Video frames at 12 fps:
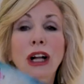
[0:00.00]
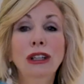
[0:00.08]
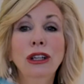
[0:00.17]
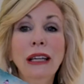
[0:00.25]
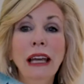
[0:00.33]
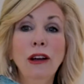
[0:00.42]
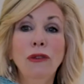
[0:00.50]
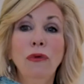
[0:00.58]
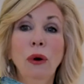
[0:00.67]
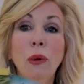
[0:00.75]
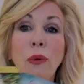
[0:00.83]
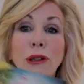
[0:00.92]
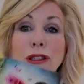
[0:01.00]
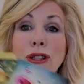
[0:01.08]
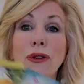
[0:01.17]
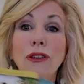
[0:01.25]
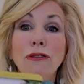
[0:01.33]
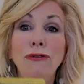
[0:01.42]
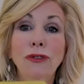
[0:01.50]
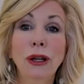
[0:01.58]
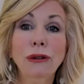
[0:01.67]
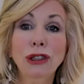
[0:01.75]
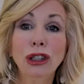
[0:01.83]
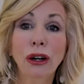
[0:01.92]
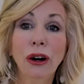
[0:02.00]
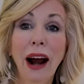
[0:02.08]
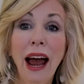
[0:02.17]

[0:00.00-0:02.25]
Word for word: looking forward to the future,